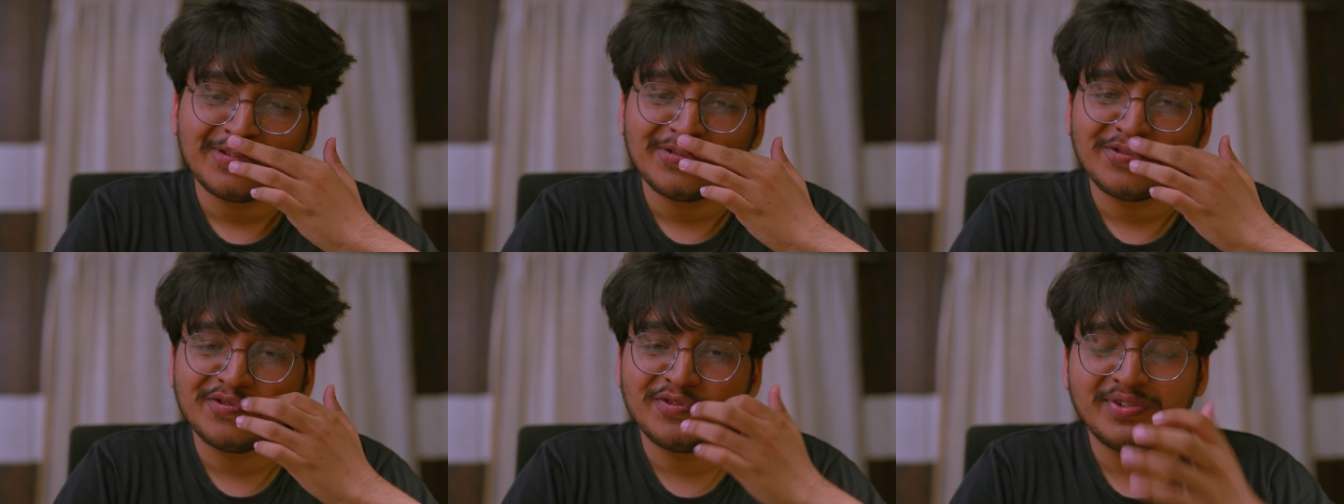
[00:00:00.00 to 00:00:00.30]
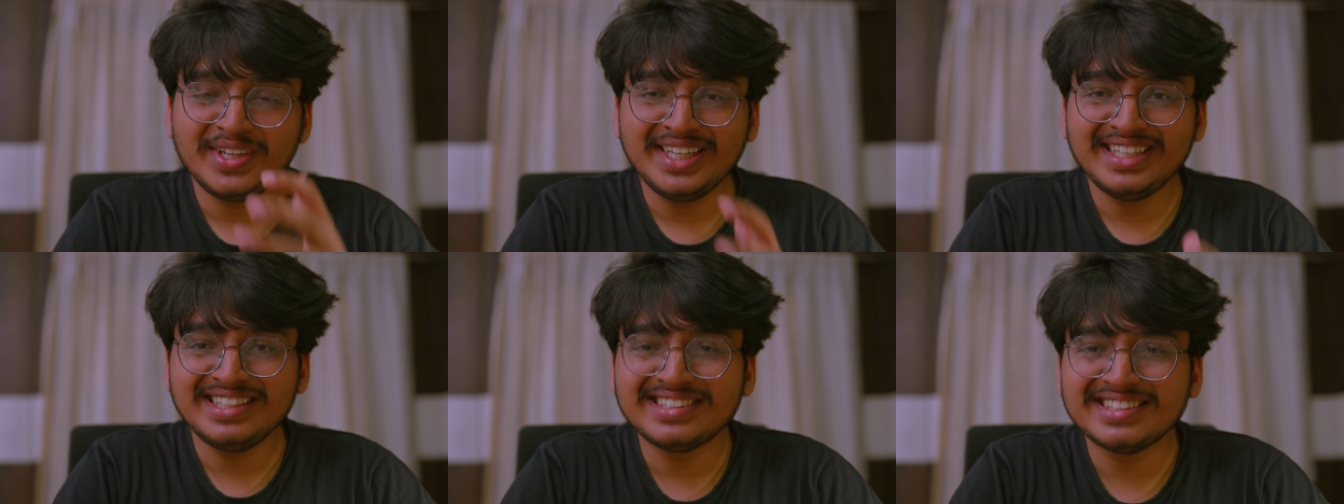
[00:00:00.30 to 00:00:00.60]

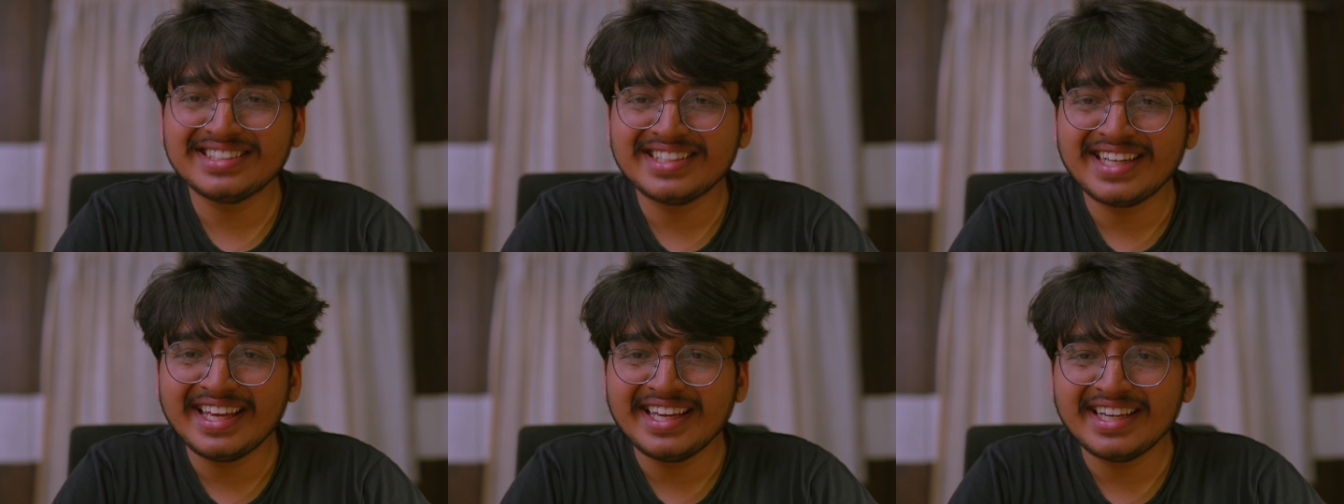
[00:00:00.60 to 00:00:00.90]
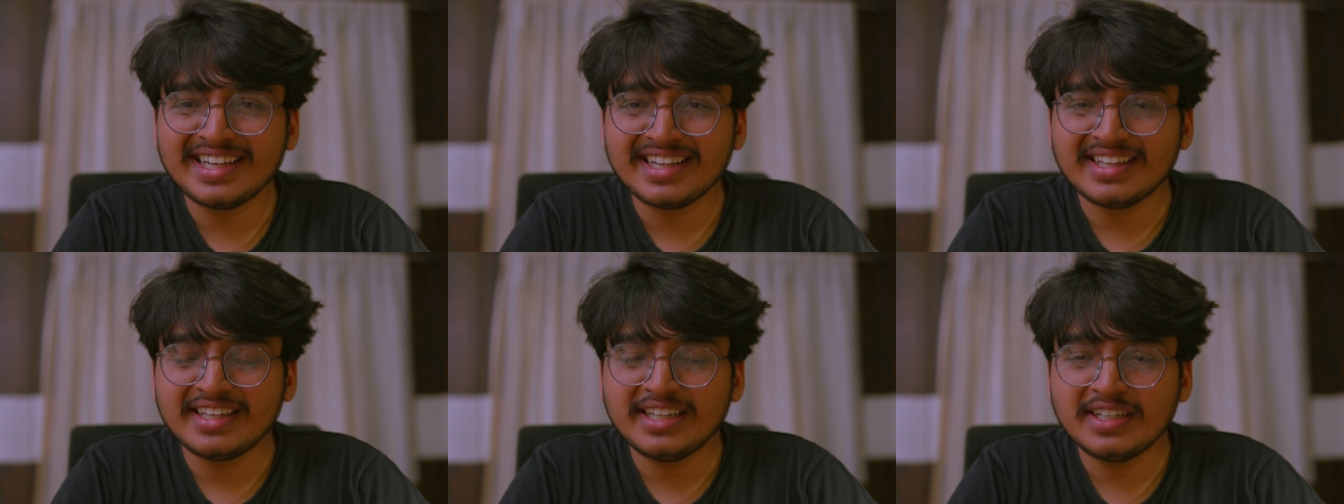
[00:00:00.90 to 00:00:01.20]
feels
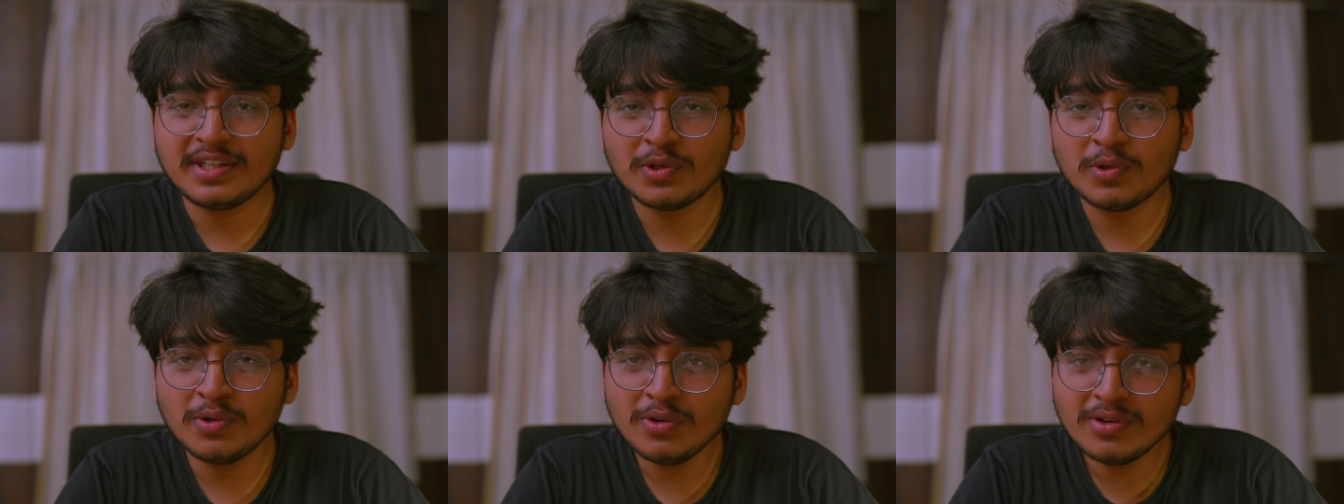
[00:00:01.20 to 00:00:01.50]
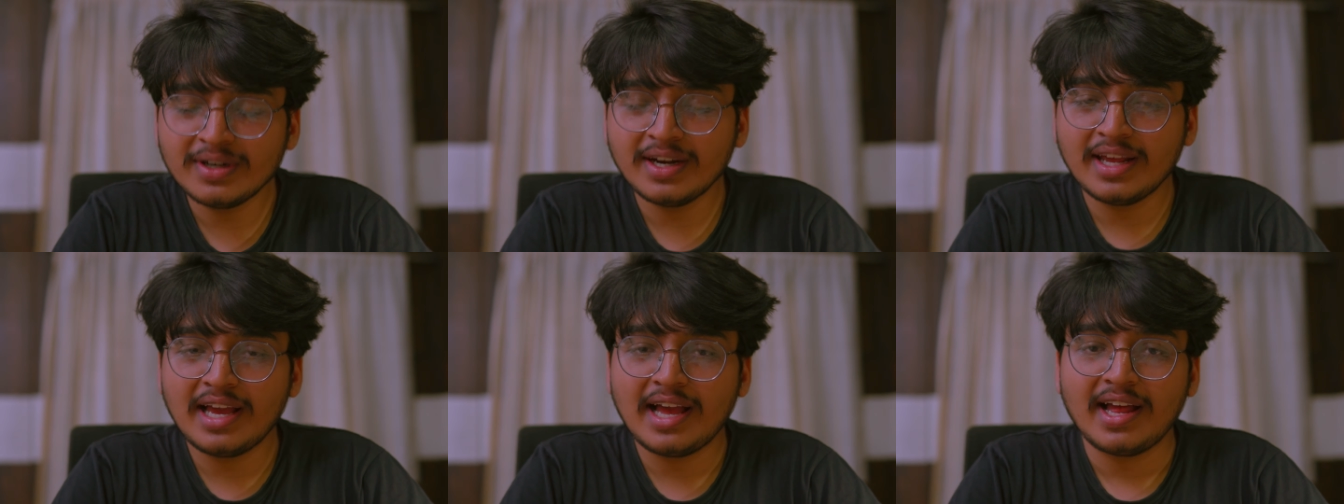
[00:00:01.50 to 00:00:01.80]
like it
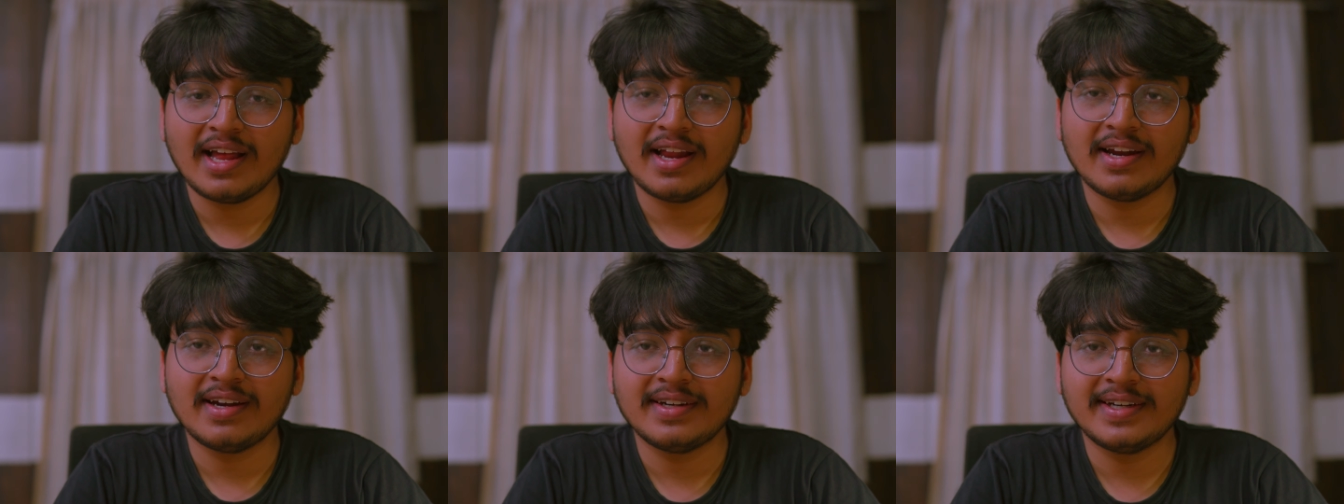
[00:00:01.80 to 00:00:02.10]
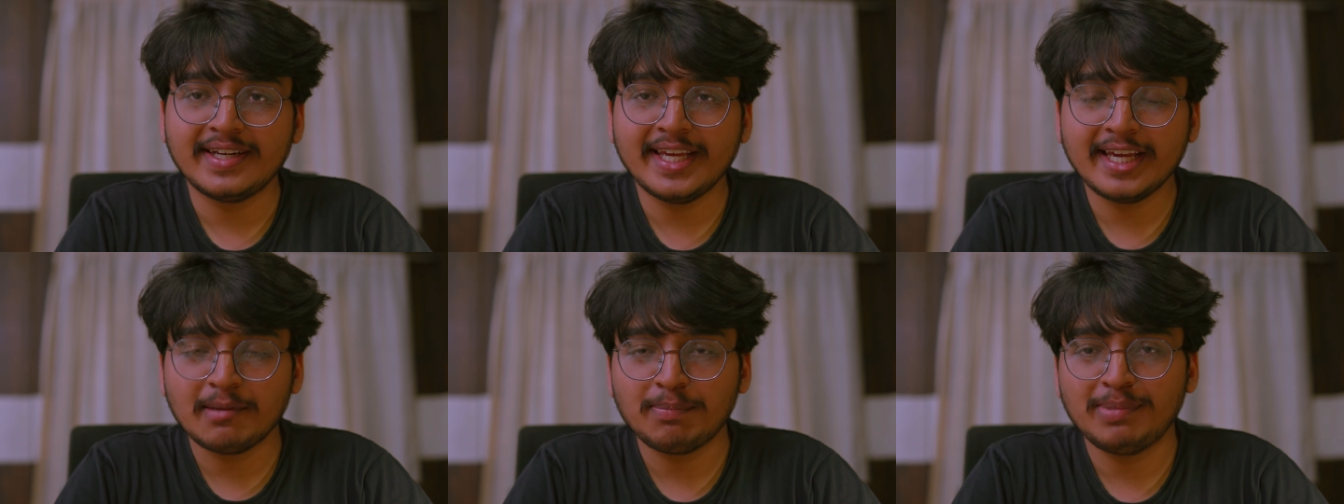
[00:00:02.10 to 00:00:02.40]
could
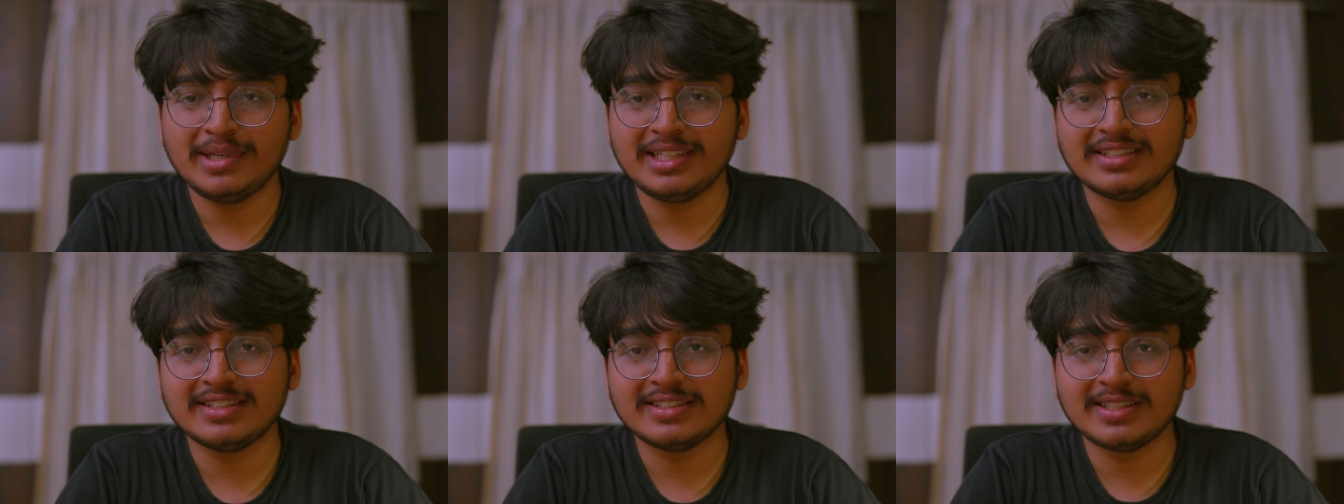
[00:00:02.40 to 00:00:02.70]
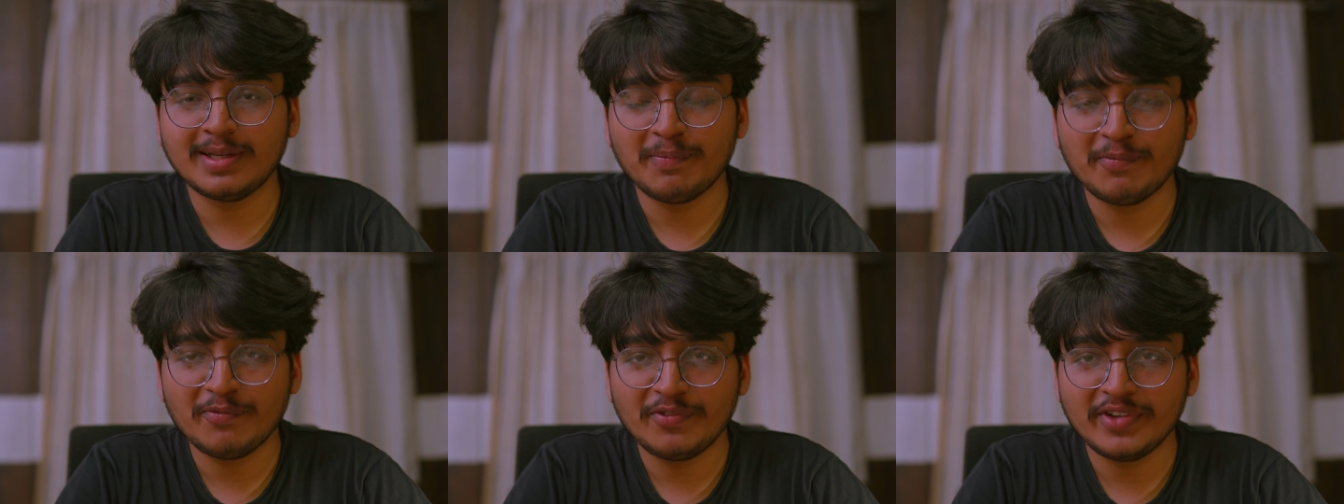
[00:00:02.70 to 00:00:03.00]
take place
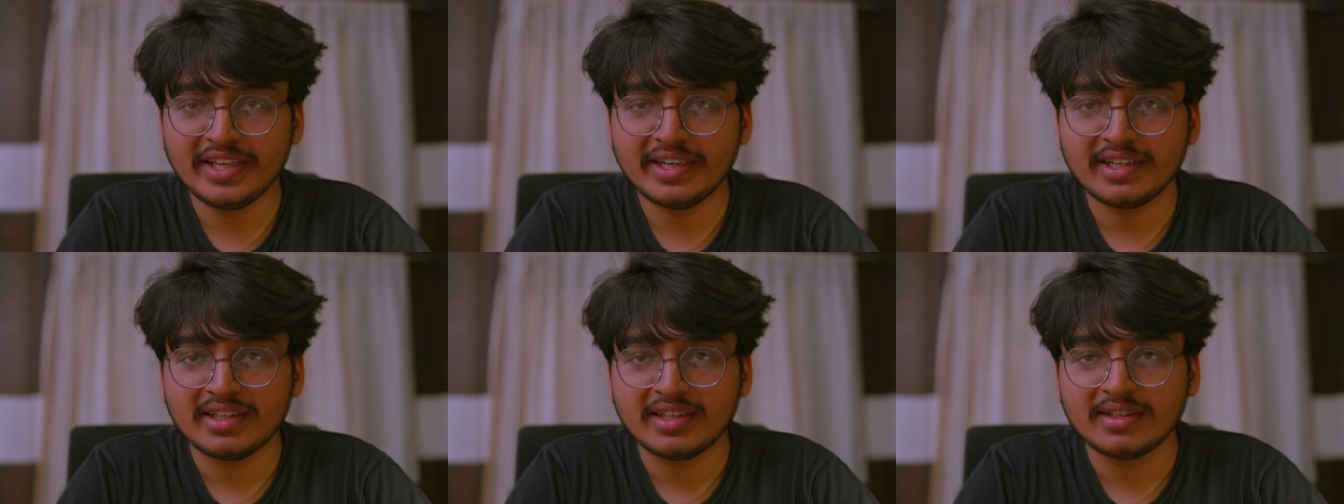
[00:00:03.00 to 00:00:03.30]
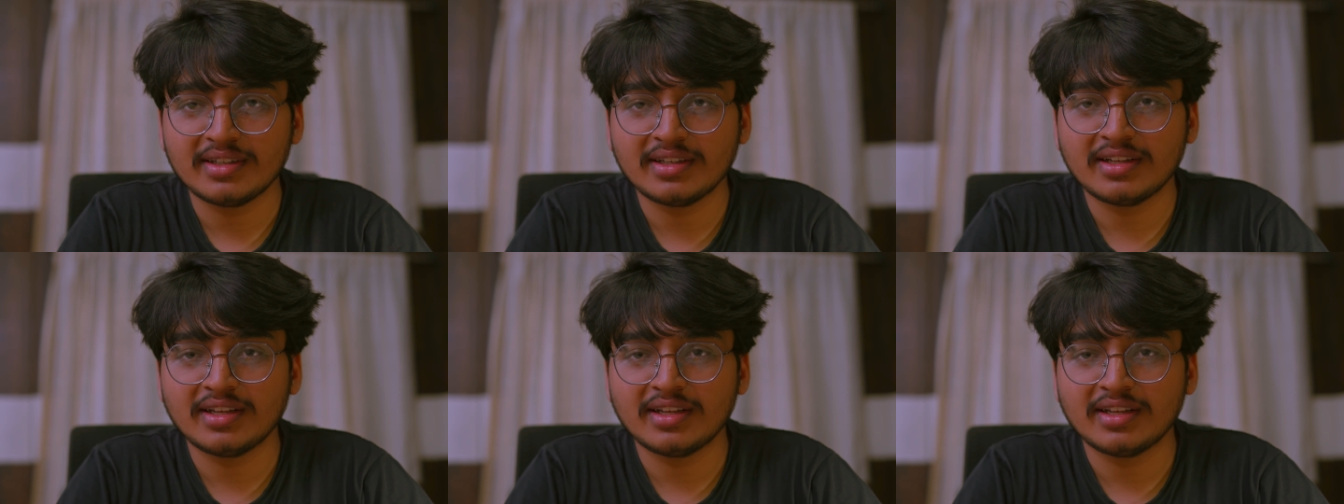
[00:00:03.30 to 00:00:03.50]
somewhere.